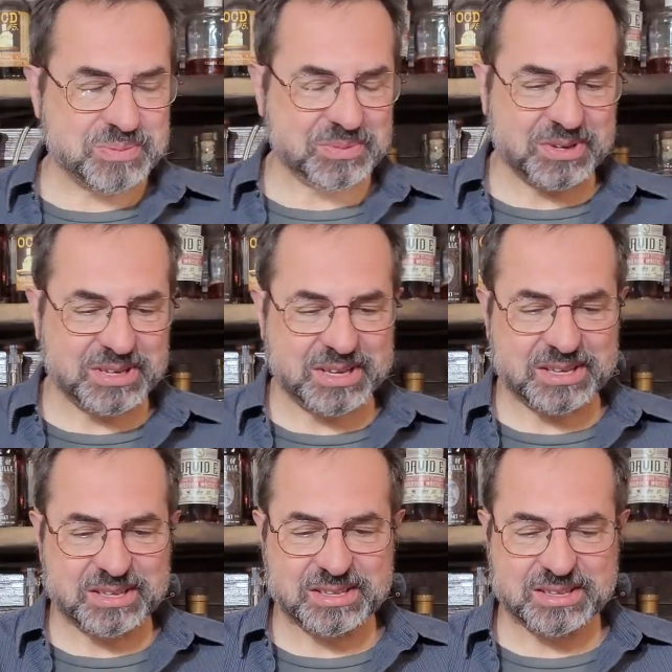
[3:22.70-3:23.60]
I'm gonna
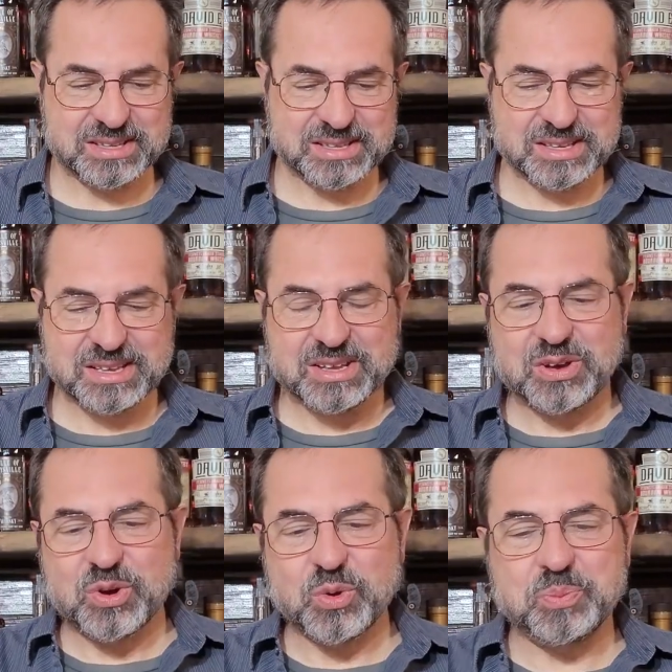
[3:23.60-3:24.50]

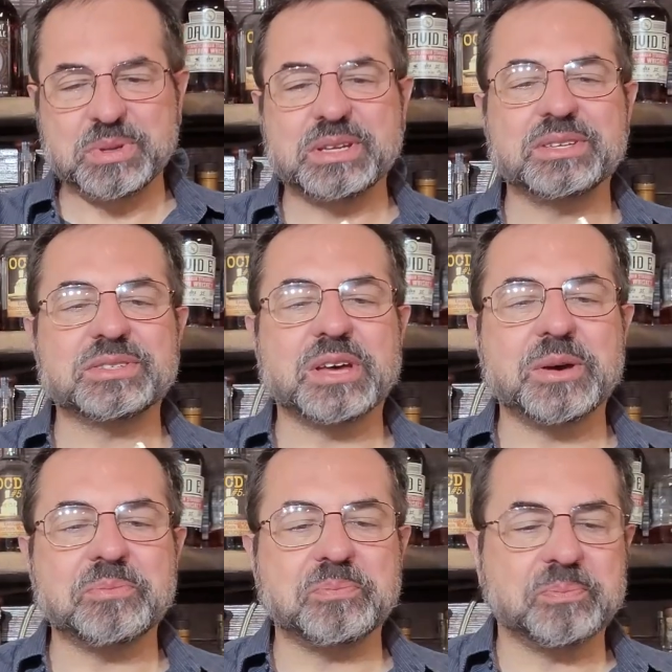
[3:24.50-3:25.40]
open this up,